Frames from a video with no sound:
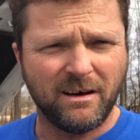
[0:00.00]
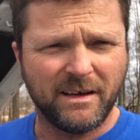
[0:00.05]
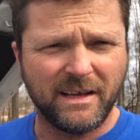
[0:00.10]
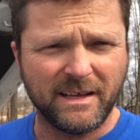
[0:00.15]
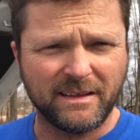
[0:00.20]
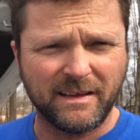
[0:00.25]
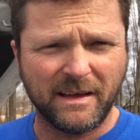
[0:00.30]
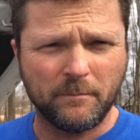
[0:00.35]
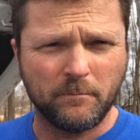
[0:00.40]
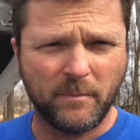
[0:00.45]

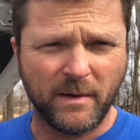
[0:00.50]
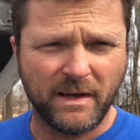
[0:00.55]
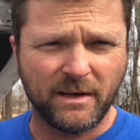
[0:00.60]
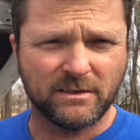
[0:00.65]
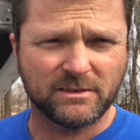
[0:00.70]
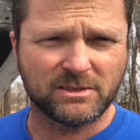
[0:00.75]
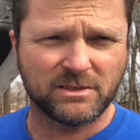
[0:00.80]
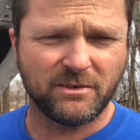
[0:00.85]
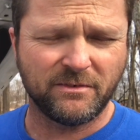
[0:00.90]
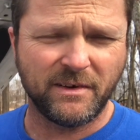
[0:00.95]
Hit that
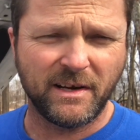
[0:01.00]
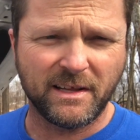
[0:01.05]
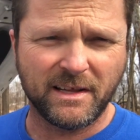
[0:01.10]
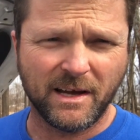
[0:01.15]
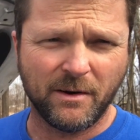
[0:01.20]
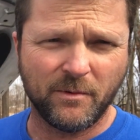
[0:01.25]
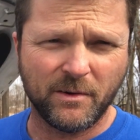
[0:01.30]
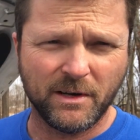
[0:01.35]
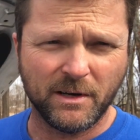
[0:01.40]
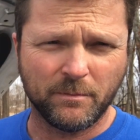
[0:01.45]
bell so if
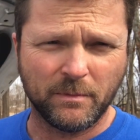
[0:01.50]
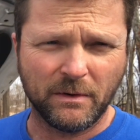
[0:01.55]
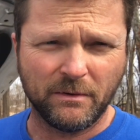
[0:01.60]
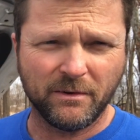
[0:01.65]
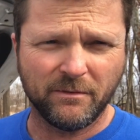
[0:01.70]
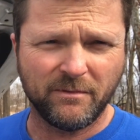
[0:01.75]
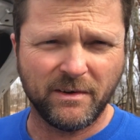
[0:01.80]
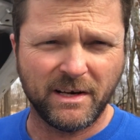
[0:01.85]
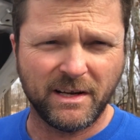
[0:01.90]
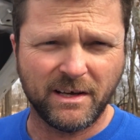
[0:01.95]
anytime we
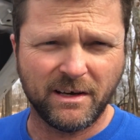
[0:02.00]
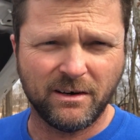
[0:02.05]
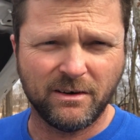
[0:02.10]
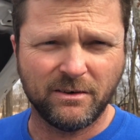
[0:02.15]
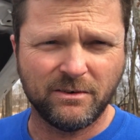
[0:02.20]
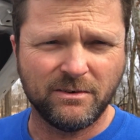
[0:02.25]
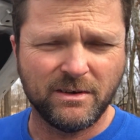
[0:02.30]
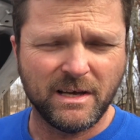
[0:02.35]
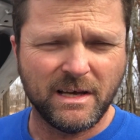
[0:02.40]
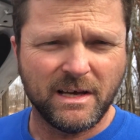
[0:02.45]
upload a
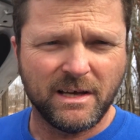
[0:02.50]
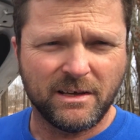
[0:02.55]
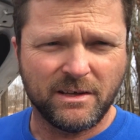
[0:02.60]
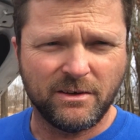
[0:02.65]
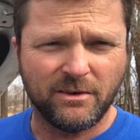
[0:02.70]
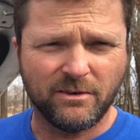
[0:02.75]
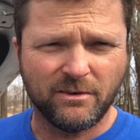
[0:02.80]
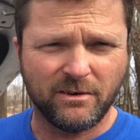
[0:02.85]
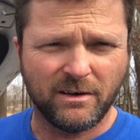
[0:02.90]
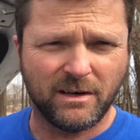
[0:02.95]
video,
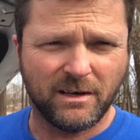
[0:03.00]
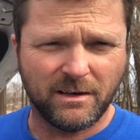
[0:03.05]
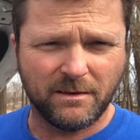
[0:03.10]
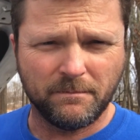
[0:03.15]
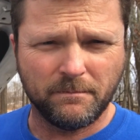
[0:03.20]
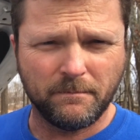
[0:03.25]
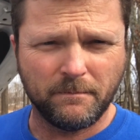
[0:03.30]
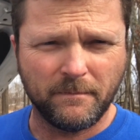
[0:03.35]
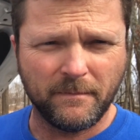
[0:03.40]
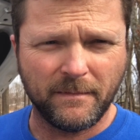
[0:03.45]

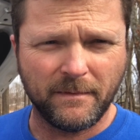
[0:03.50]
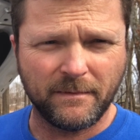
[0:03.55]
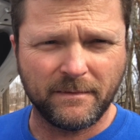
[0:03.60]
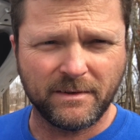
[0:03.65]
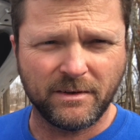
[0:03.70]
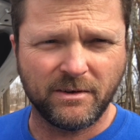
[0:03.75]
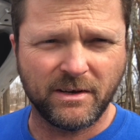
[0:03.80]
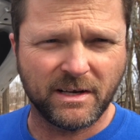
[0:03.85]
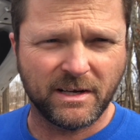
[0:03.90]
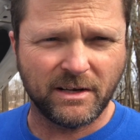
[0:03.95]
you
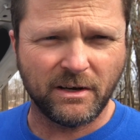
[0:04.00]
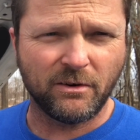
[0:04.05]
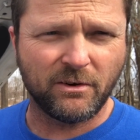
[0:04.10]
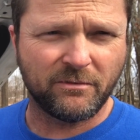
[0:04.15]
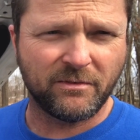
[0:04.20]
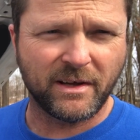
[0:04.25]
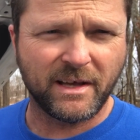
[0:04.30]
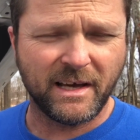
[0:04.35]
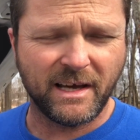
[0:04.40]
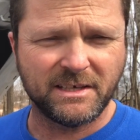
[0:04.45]
get a
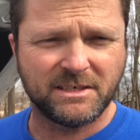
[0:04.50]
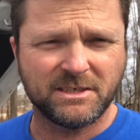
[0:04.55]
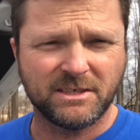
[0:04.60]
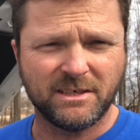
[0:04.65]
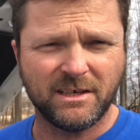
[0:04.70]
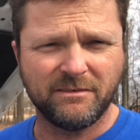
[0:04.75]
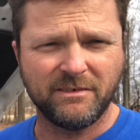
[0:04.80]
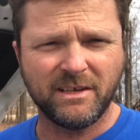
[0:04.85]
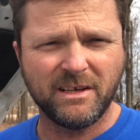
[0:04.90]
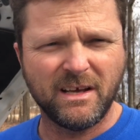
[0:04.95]

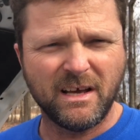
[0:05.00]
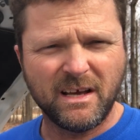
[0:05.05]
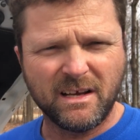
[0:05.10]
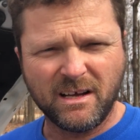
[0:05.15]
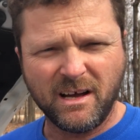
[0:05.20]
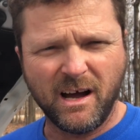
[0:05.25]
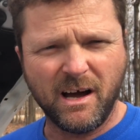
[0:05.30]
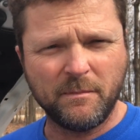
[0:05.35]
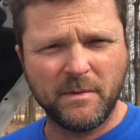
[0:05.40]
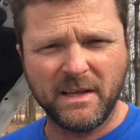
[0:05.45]
notification of it.
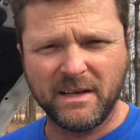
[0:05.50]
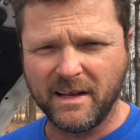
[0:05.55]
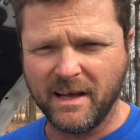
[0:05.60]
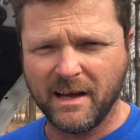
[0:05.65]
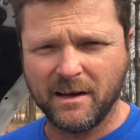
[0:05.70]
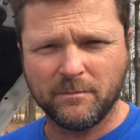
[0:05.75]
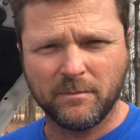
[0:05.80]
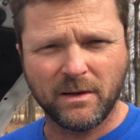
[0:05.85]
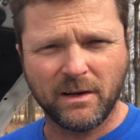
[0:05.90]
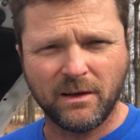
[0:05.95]
Comment
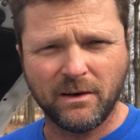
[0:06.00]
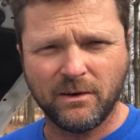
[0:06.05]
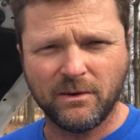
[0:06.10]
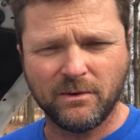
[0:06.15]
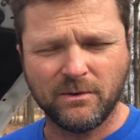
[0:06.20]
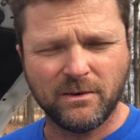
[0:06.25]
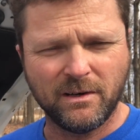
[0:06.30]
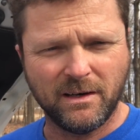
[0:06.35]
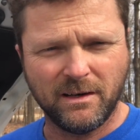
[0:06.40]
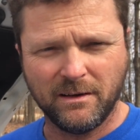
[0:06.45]
down
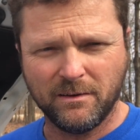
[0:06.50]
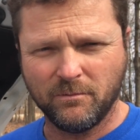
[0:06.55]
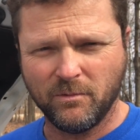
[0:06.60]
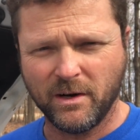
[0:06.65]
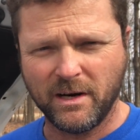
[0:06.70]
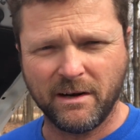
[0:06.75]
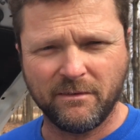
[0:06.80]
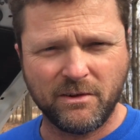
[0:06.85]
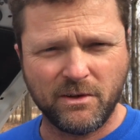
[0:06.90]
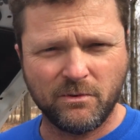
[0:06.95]
below
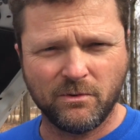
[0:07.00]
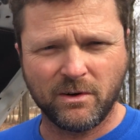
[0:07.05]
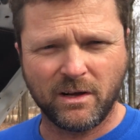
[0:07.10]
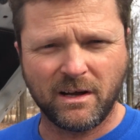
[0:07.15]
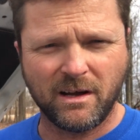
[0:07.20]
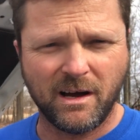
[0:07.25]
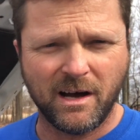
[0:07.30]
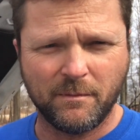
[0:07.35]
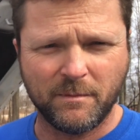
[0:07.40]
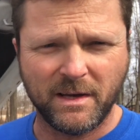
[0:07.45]
whatever you
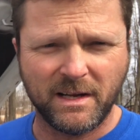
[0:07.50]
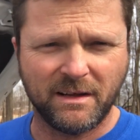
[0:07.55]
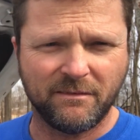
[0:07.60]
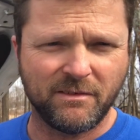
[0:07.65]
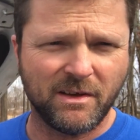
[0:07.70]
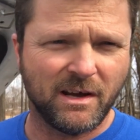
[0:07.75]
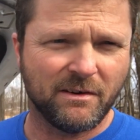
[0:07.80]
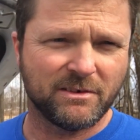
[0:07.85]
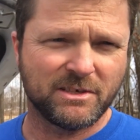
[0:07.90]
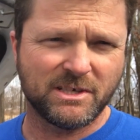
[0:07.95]
want to comment.
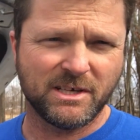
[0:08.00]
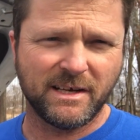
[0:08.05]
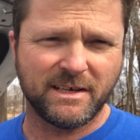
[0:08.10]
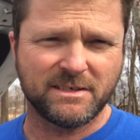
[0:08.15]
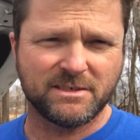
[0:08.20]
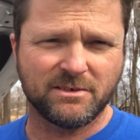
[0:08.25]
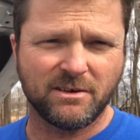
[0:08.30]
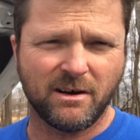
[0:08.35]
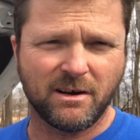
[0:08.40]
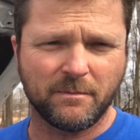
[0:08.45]
Have you ever
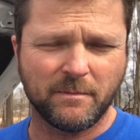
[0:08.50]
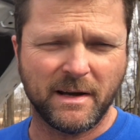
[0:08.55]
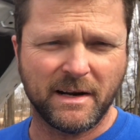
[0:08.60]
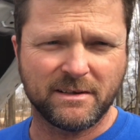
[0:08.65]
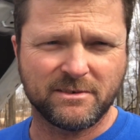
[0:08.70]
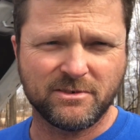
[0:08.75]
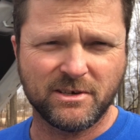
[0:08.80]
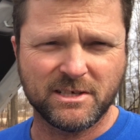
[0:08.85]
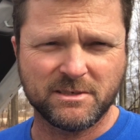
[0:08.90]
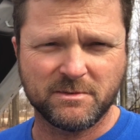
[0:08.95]
changed your
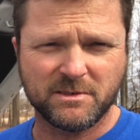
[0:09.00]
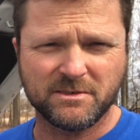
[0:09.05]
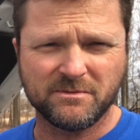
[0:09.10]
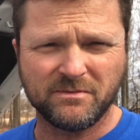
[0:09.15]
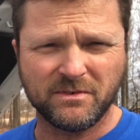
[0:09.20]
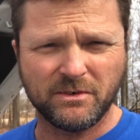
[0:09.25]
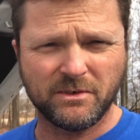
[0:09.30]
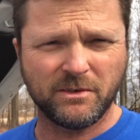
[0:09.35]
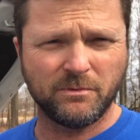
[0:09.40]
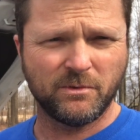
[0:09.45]
automatic
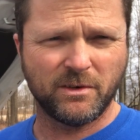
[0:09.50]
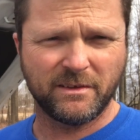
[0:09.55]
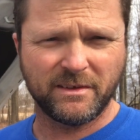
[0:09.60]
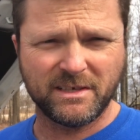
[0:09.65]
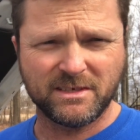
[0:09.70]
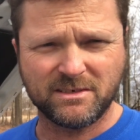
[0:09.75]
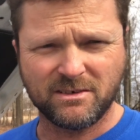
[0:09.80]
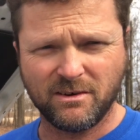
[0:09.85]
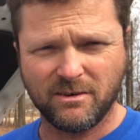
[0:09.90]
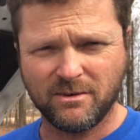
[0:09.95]
transmission fluid in one of
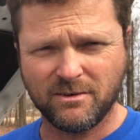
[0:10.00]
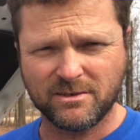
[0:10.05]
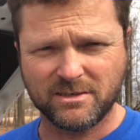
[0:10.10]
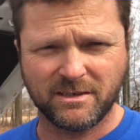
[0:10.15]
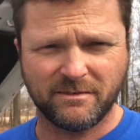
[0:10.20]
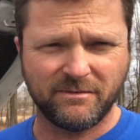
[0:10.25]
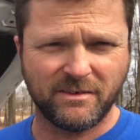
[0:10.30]
these cars?